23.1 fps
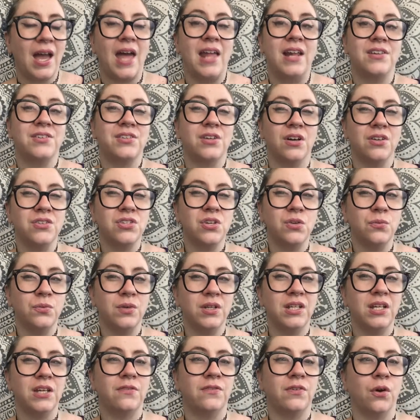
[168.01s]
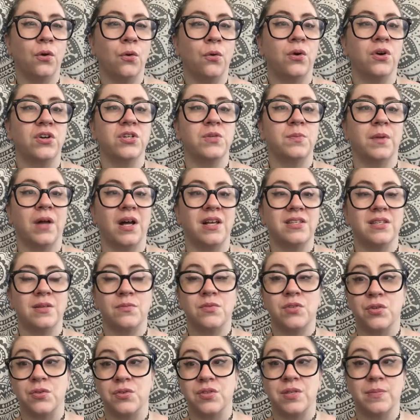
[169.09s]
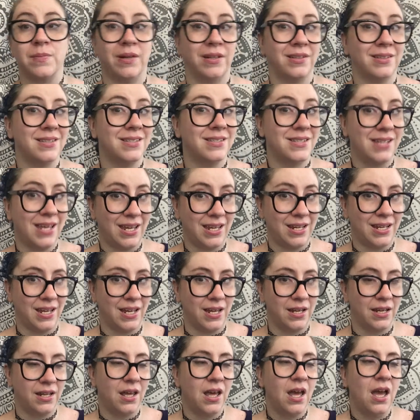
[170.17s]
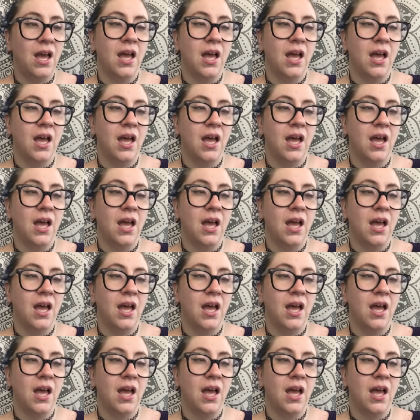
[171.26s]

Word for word: And it's also really for Orange Blossom to smell dated